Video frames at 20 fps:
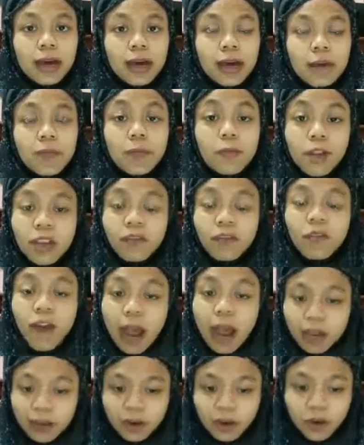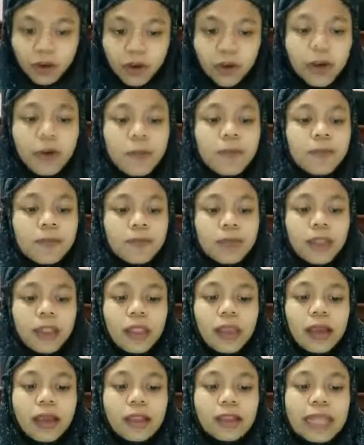breathe fire
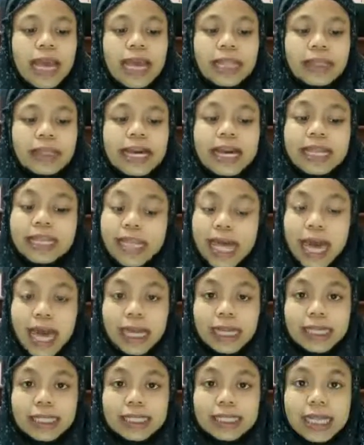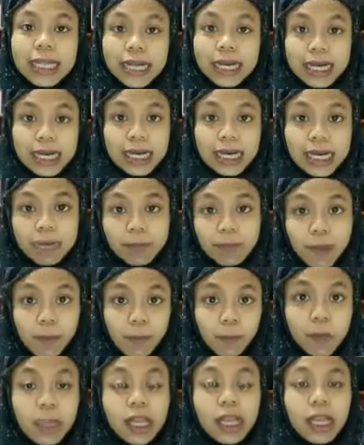that attacked the
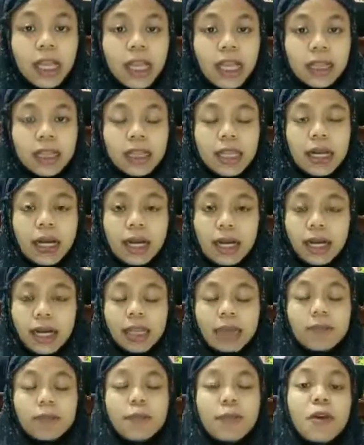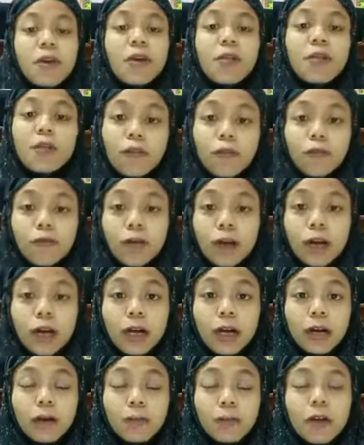people in Beowulf
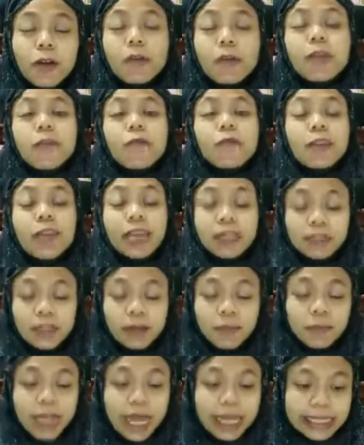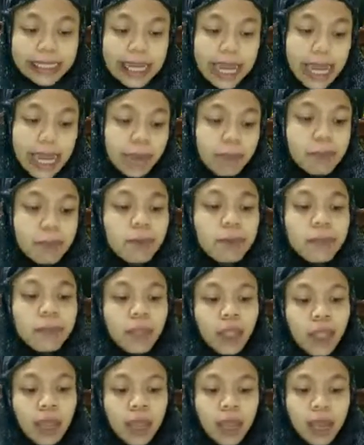kingdom that time,
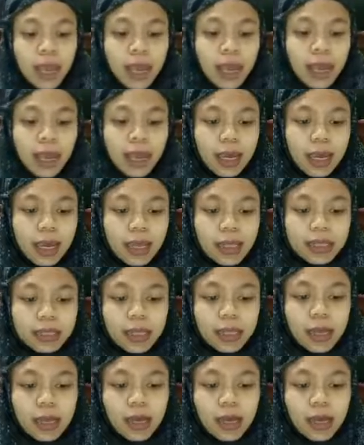and